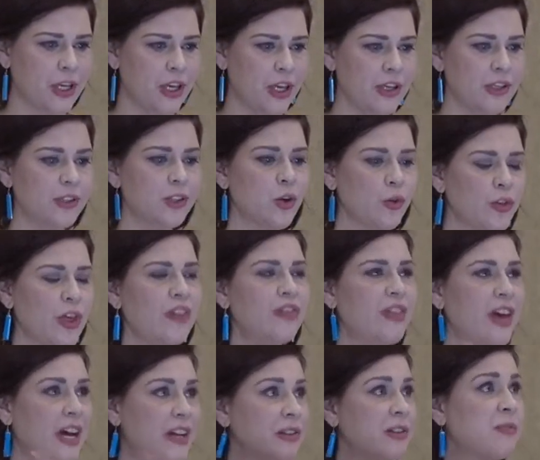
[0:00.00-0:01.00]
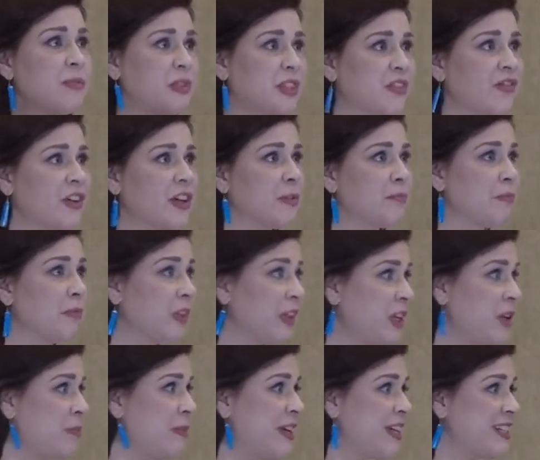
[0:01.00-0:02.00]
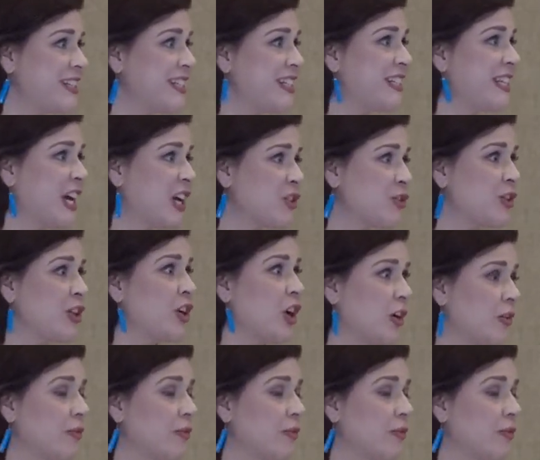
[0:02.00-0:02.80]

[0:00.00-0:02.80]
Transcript: So that specific liniment is actually,